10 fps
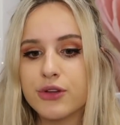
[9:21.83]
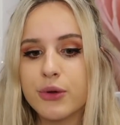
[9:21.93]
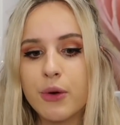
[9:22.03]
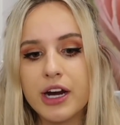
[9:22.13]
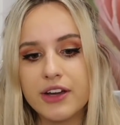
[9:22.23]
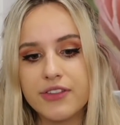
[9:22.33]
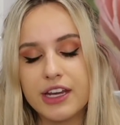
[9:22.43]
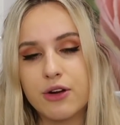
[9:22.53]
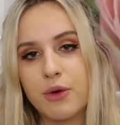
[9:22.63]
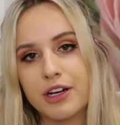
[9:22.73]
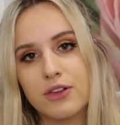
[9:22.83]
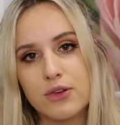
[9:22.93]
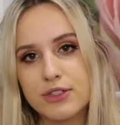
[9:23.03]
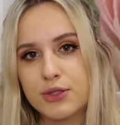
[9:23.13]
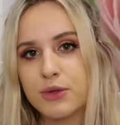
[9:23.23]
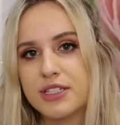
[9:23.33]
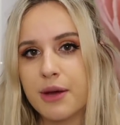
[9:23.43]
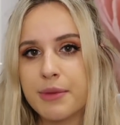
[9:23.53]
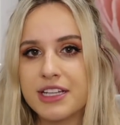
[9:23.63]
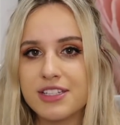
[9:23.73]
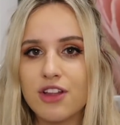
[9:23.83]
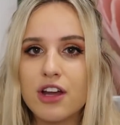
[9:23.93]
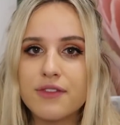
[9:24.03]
York they don't want to close the schools down because a lot